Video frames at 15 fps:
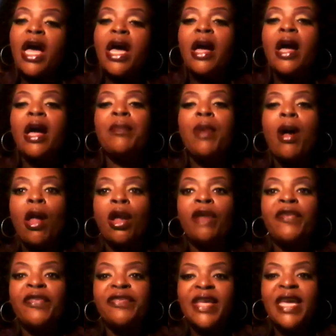all
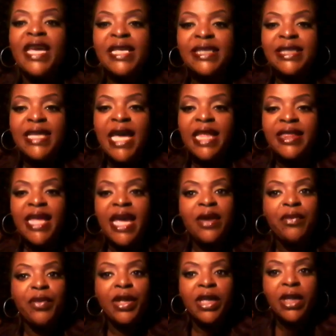of the things that
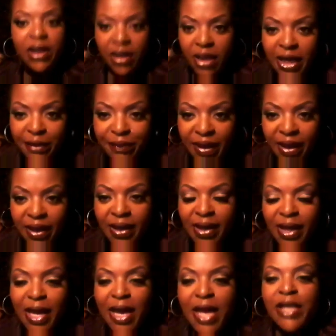they really could be.
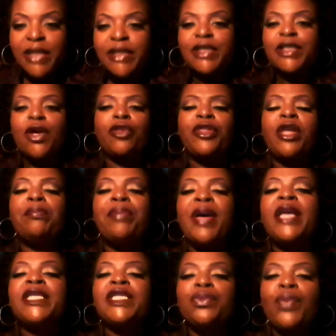So the
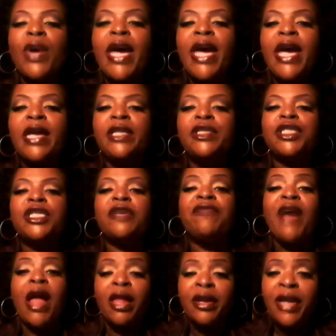best way to
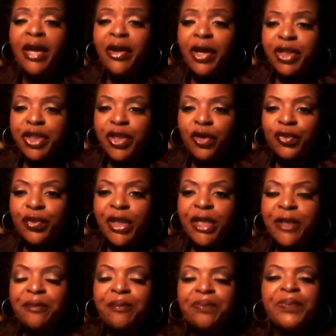validate your
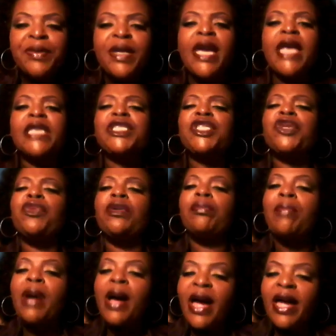children is to
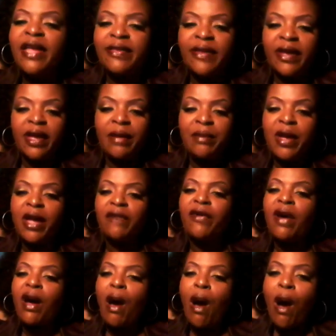remind them of
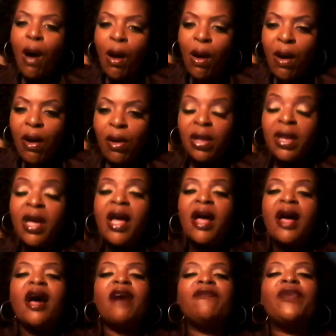all
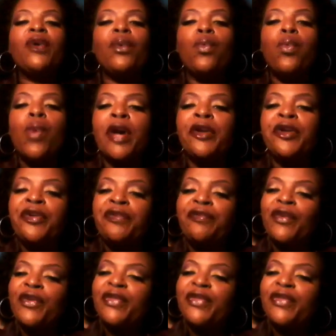of the wonderful